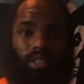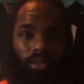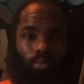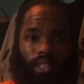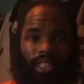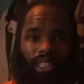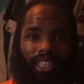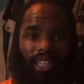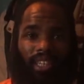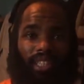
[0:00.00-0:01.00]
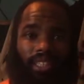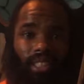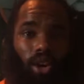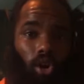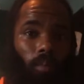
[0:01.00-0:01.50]
So once again,
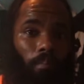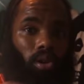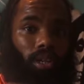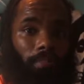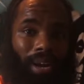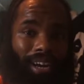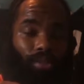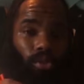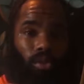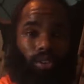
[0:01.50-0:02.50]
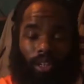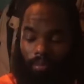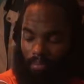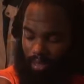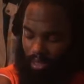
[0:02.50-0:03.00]
this whole part of my
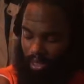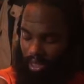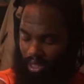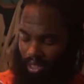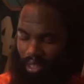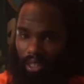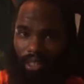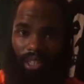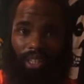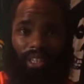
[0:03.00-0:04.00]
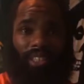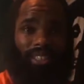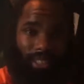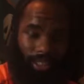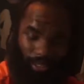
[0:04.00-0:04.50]
arm
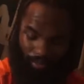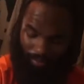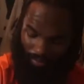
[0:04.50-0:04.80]
is